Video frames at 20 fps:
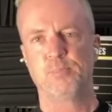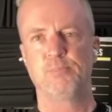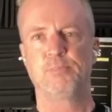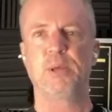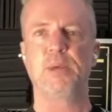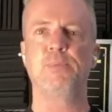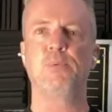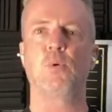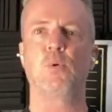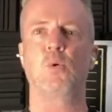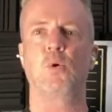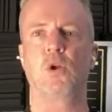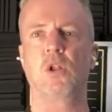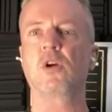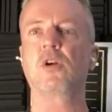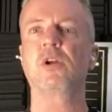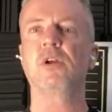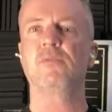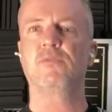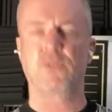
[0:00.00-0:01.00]
people were
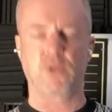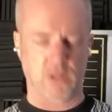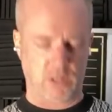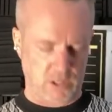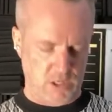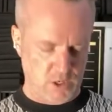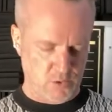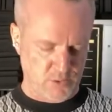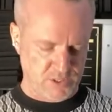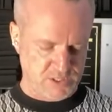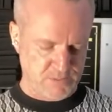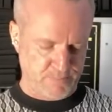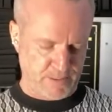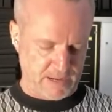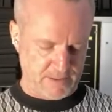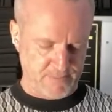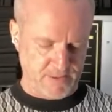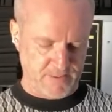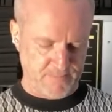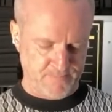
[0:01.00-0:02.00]
looking for the lowest
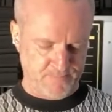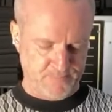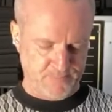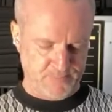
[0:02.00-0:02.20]
payment.